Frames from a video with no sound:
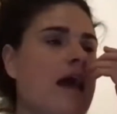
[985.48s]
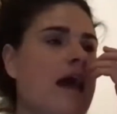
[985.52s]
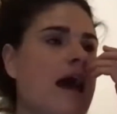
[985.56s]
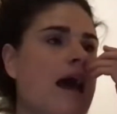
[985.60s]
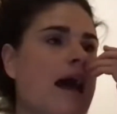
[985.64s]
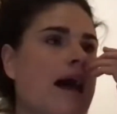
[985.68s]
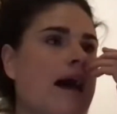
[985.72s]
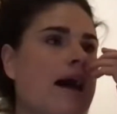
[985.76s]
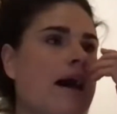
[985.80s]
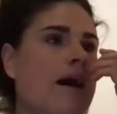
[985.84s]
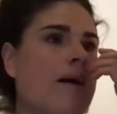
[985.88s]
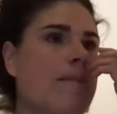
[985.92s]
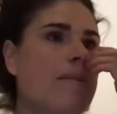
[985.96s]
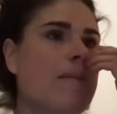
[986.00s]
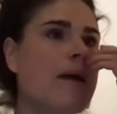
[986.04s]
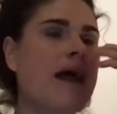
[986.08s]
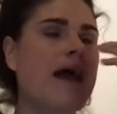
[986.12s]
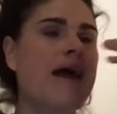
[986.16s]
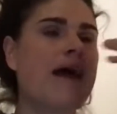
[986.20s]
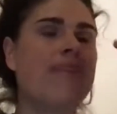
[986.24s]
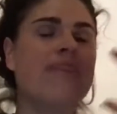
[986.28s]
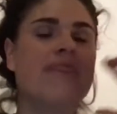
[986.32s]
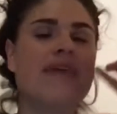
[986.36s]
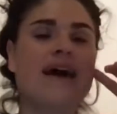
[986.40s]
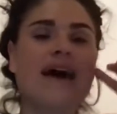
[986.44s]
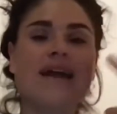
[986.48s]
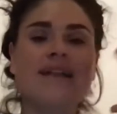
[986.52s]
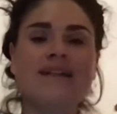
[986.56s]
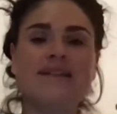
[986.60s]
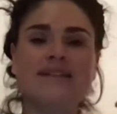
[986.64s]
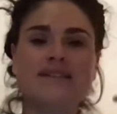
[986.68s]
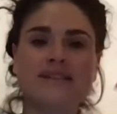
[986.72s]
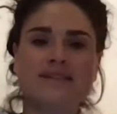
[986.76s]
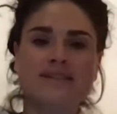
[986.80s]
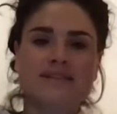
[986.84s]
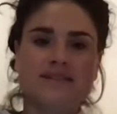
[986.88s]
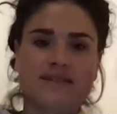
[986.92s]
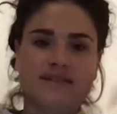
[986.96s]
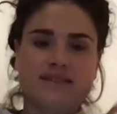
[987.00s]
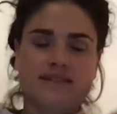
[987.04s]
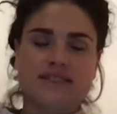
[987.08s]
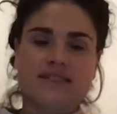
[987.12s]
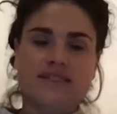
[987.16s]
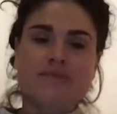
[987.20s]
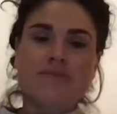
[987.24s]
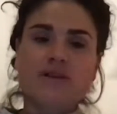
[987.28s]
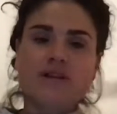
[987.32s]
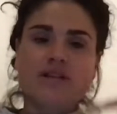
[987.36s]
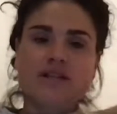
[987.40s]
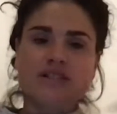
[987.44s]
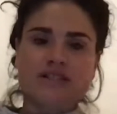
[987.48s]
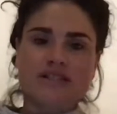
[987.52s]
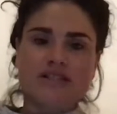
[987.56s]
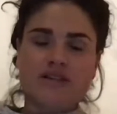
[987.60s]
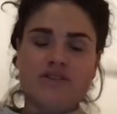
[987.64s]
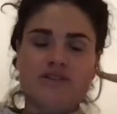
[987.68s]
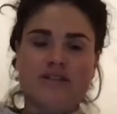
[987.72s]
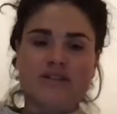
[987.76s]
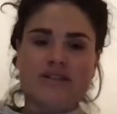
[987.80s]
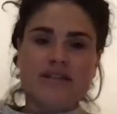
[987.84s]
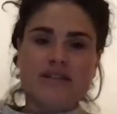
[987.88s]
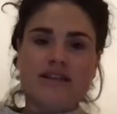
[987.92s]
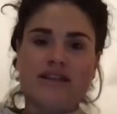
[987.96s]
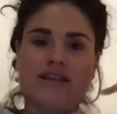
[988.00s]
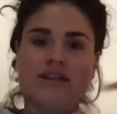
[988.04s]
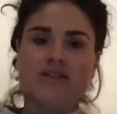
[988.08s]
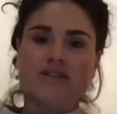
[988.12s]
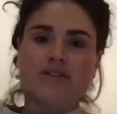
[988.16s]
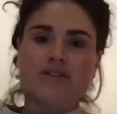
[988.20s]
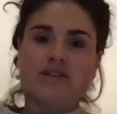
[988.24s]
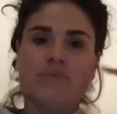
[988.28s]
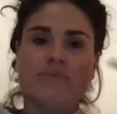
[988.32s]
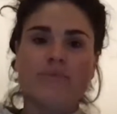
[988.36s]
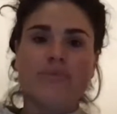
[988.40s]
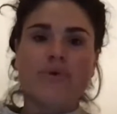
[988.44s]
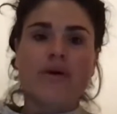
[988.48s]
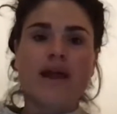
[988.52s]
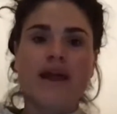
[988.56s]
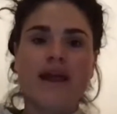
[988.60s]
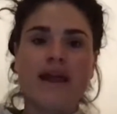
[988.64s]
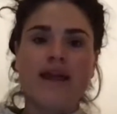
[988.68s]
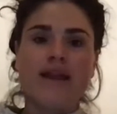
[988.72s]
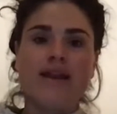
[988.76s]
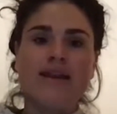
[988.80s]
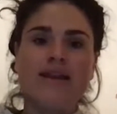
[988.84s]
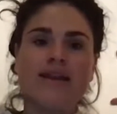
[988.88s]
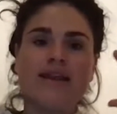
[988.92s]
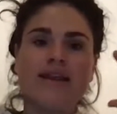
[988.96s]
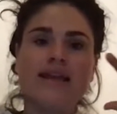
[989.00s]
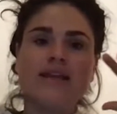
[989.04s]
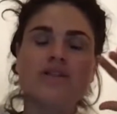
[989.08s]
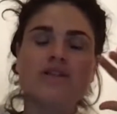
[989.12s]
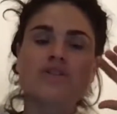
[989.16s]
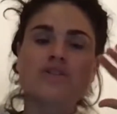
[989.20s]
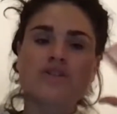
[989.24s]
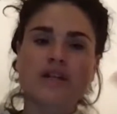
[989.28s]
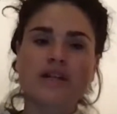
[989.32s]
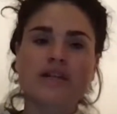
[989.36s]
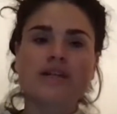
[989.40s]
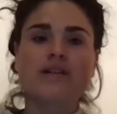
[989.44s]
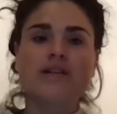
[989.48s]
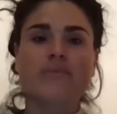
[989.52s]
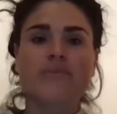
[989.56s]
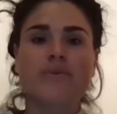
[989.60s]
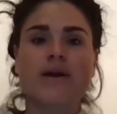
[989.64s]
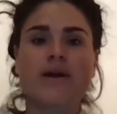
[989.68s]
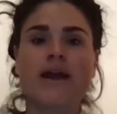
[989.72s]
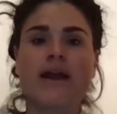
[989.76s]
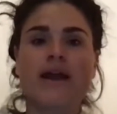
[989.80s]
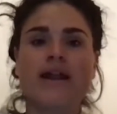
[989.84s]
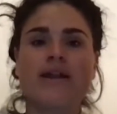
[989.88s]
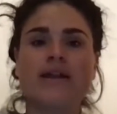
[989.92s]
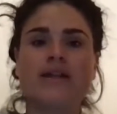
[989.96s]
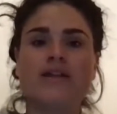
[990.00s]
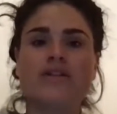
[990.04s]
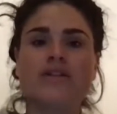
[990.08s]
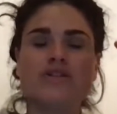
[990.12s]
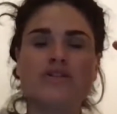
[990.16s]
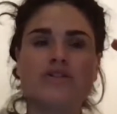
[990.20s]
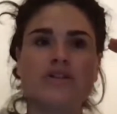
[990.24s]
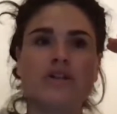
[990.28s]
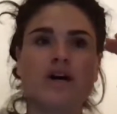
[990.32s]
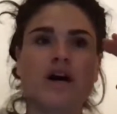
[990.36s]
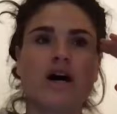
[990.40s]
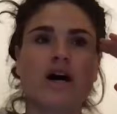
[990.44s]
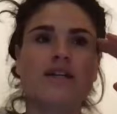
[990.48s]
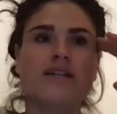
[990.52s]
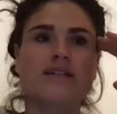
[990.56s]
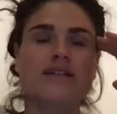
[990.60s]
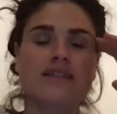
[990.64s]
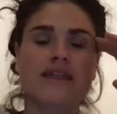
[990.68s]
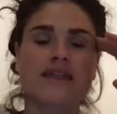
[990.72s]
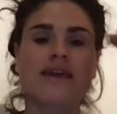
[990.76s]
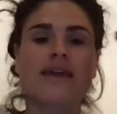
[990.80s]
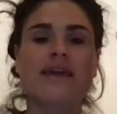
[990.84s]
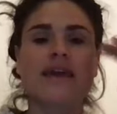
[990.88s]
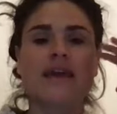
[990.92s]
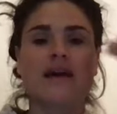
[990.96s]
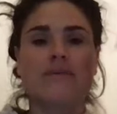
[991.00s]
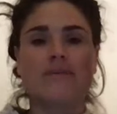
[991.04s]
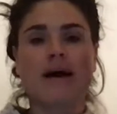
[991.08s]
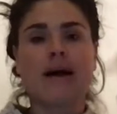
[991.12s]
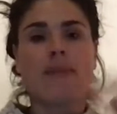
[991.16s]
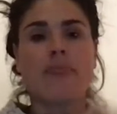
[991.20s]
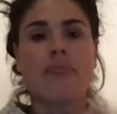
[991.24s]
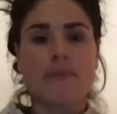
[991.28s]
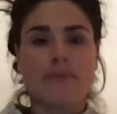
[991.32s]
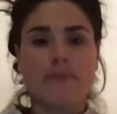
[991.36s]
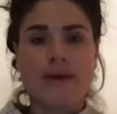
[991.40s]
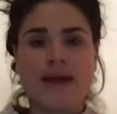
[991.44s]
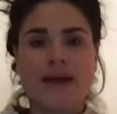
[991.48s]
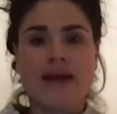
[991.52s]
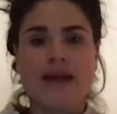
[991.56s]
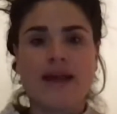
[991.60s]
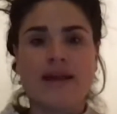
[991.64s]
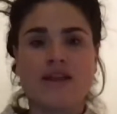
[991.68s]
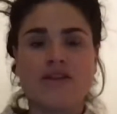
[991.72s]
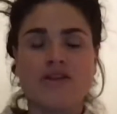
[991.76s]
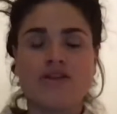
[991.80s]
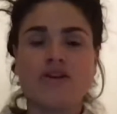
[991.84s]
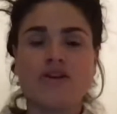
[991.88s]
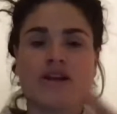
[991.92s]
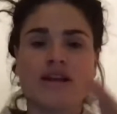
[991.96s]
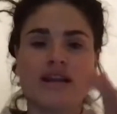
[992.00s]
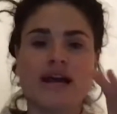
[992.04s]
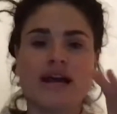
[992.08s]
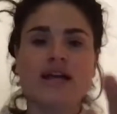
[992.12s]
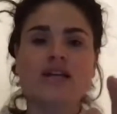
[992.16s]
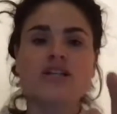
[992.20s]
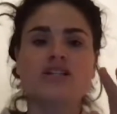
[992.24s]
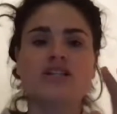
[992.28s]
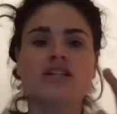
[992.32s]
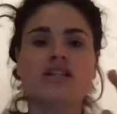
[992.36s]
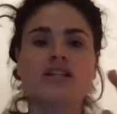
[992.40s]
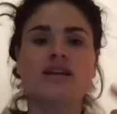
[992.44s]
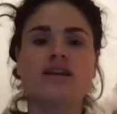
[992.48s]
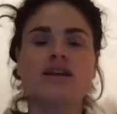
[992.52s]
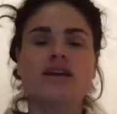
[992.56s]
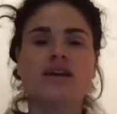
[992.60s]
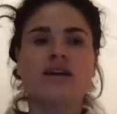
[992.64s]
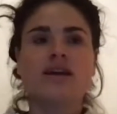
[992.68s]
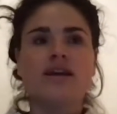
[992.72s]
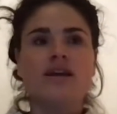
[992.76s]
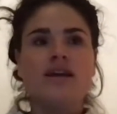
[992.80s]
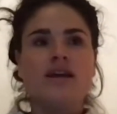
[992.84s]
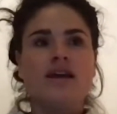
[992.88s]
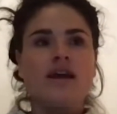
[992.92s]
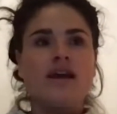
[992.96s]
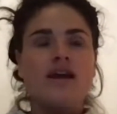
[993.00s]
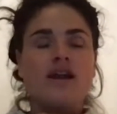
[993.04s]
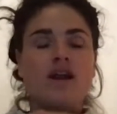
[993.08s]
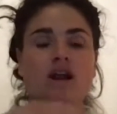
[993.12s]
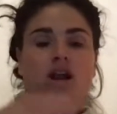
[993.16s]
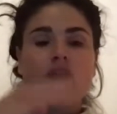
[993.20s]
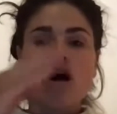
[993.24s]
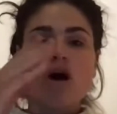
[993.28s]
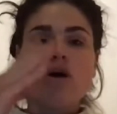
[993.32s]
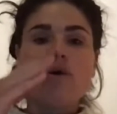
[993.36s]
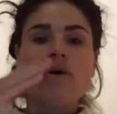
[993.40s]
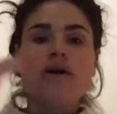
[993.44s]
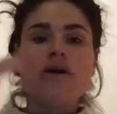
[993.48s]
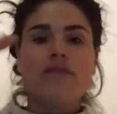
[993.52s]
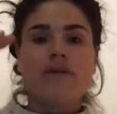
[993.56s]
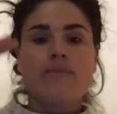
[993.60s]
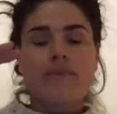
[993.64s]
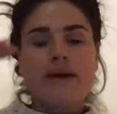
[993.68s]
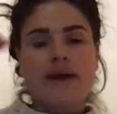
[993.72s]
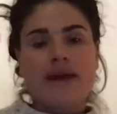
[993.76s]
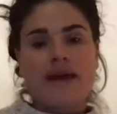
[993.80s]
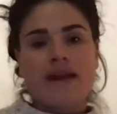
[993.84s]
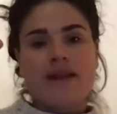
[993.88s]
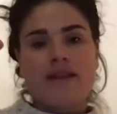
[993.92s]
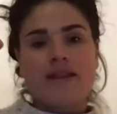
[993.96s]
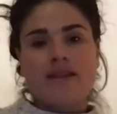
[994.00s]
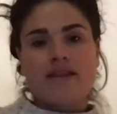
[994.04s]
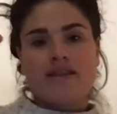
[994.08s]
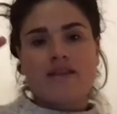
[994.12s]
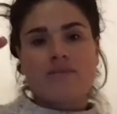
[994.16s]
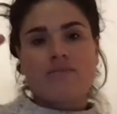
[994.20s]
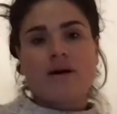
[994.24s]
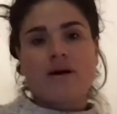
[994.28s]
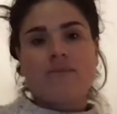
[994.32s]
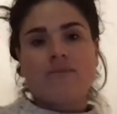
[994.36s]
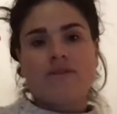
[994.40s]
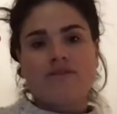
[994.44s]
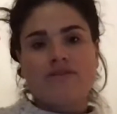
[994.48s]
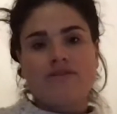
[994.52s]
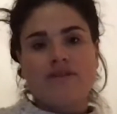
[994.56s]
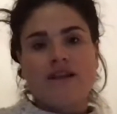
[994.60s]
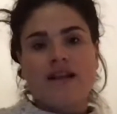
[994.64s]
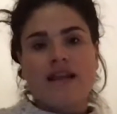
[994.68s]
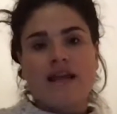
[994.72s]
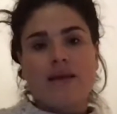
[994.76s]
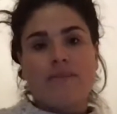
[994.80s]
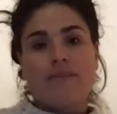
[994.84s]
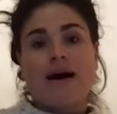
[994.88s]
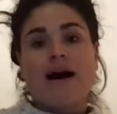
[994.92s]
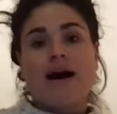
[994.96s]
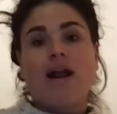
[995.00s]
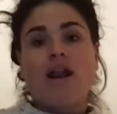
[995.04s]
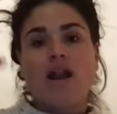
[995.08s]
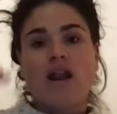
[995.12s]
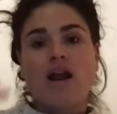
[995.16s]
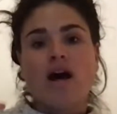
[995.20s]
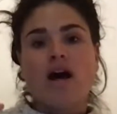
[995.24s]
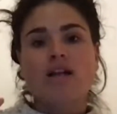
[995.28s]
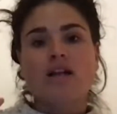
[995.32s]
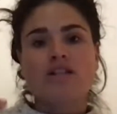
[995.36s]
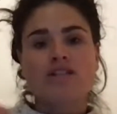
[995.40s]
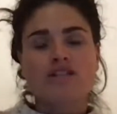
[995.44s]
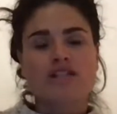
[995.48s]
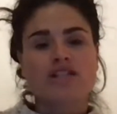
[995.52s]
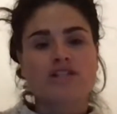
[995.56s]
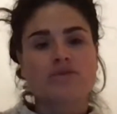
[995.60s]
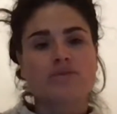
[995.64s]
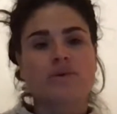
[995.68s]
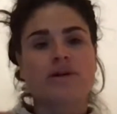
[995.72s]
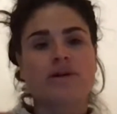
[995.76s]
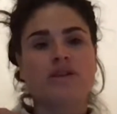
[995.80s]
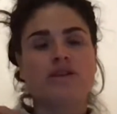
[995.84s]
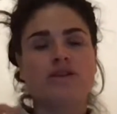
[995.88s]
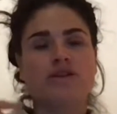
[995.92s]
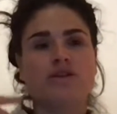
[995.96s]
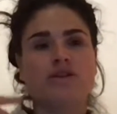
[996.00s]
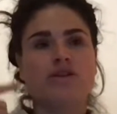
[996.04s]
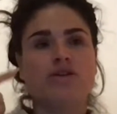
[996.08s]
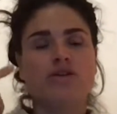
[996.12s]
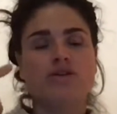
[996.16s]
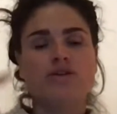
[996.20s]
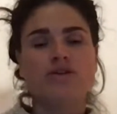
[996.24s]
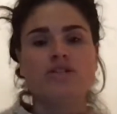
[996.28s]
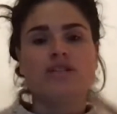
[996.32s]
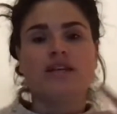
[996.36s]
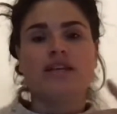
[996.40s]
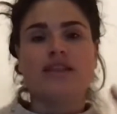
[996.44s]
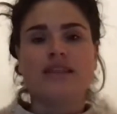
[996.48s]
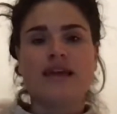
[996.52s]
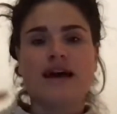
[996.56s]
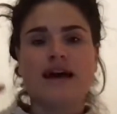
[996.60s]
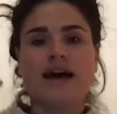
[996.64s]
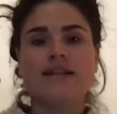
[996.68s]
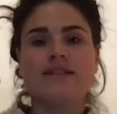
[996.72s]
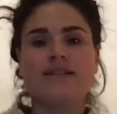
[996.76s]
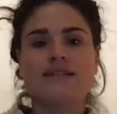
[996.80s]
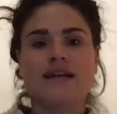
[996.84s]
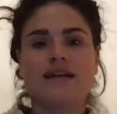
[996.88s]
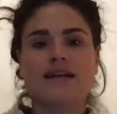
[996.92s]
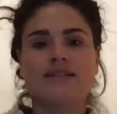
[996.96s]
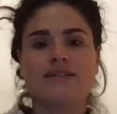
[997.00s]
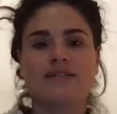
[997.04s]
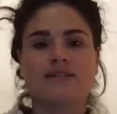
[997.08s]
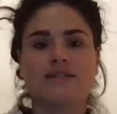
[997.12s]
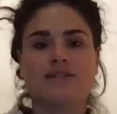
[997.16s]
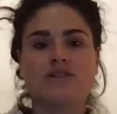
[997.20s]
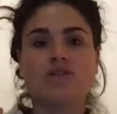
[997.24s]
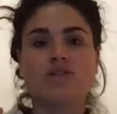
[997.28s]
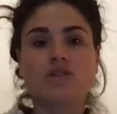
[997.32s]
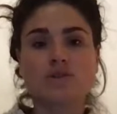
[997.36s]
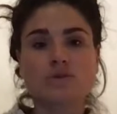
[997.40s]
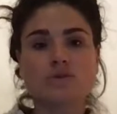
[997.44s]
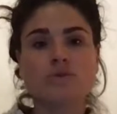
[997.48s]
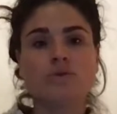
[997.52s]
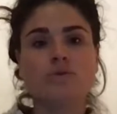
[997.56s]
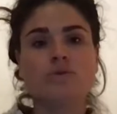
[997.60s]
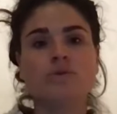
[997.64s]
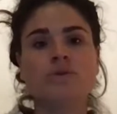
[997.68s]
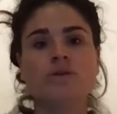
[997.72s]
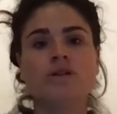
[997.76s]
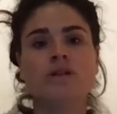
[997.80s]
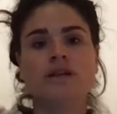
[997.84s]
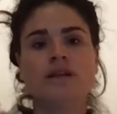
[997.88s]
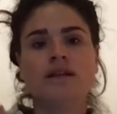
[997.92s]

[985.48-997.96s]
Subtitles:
And that stimulus that you're sending to the brain can trick the brain into not thinking about the pain. And you can actually lower the pain that the mom's feeling by a lot just with using that as a tool